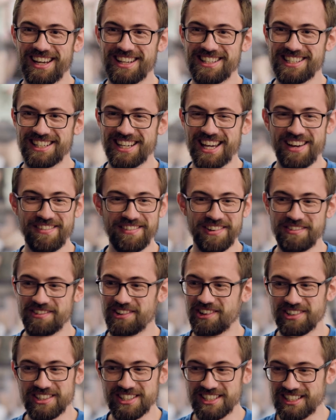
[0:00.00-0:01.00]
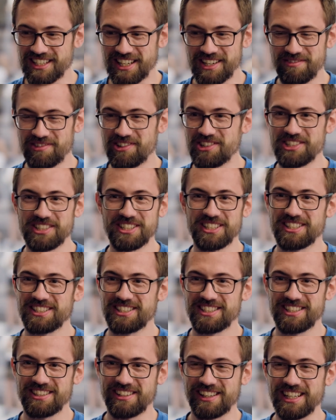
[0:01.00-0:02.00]
together, and we were all just like watching this
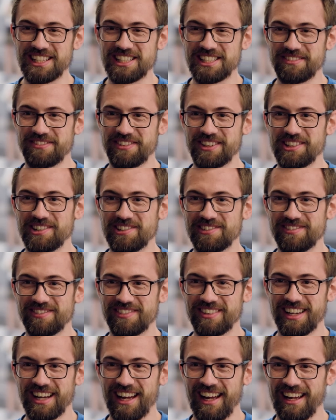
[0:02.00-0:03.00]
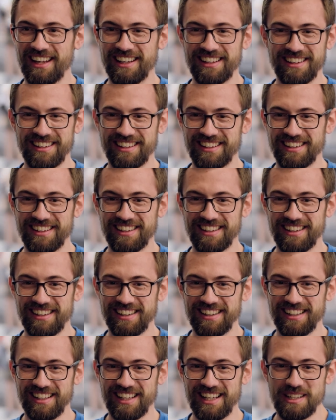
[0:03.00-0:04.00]
crazy film, and
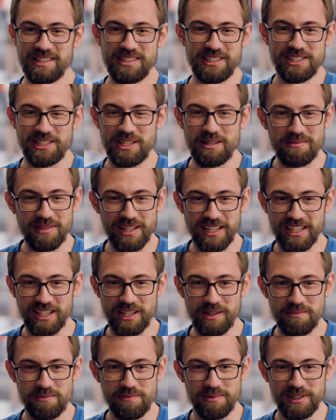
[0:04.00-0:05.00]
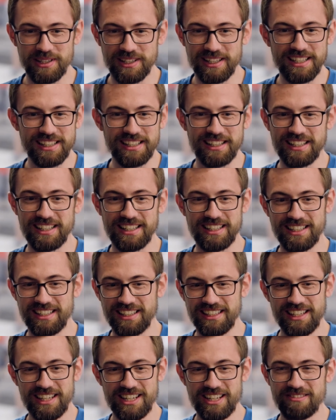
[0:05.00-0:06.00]
it just seemed like a
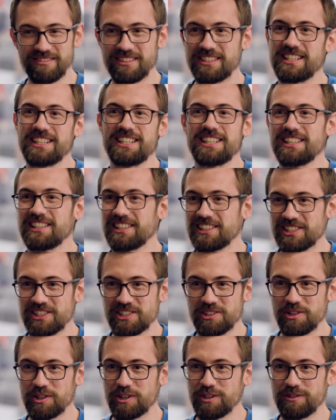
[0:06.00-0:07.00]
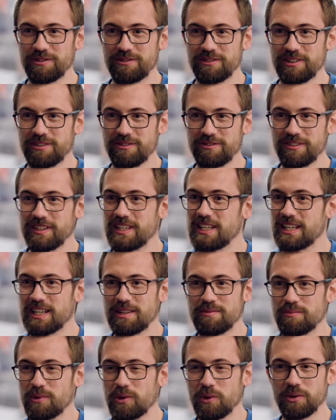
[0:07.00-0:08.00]
completely ridiculous sort of feat
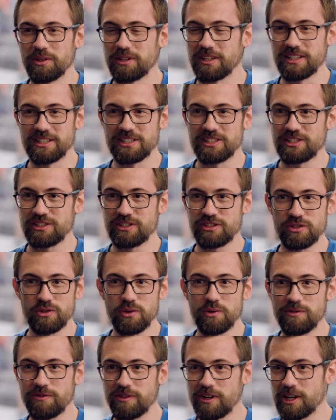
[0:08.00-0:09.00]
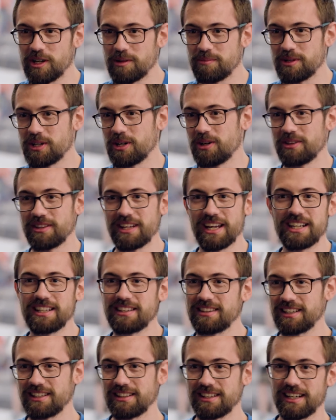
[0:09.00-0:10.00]
and boulder that's so far beyond
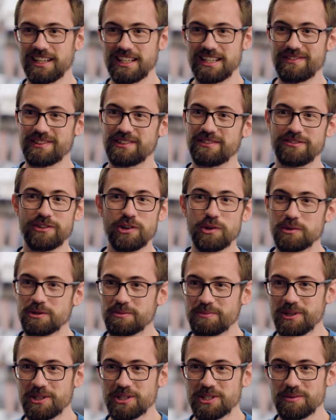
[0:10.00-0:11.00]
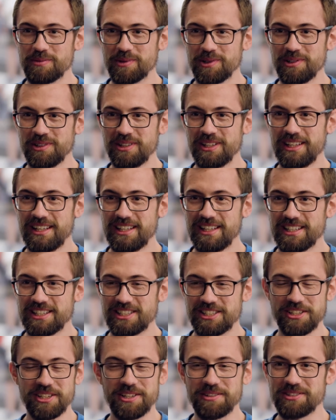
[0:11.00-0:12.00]
anything that I even thought was possible.
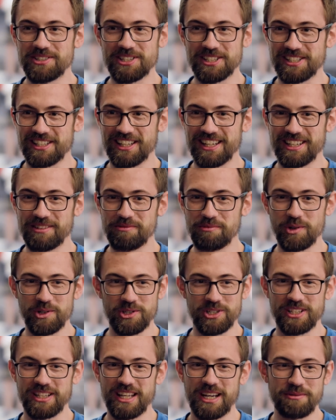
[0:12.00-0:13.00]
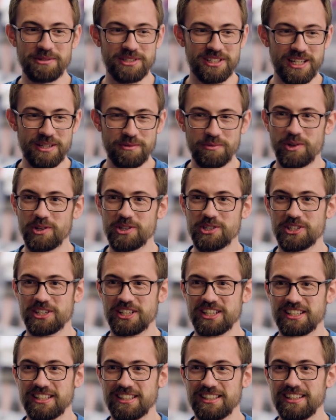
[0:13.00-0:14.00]
So it was just like, watching that was like
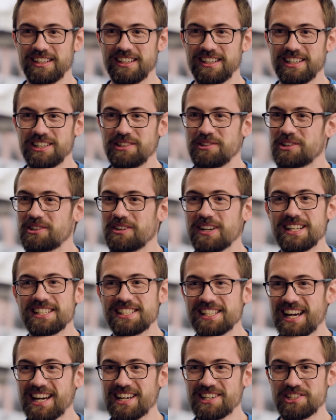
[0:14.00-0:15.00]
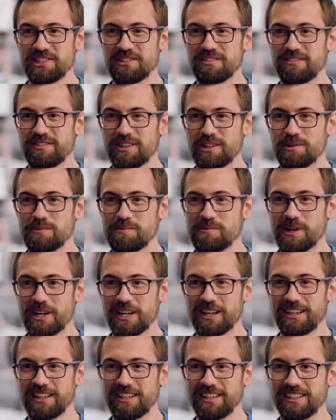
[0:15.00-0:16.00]
watching, you know, a crazy action film
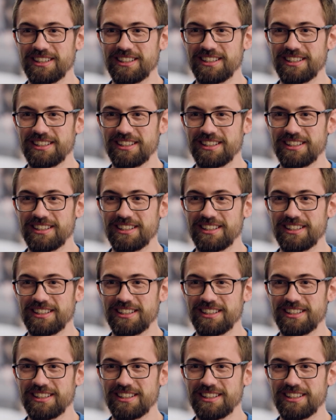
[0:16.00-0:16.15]
where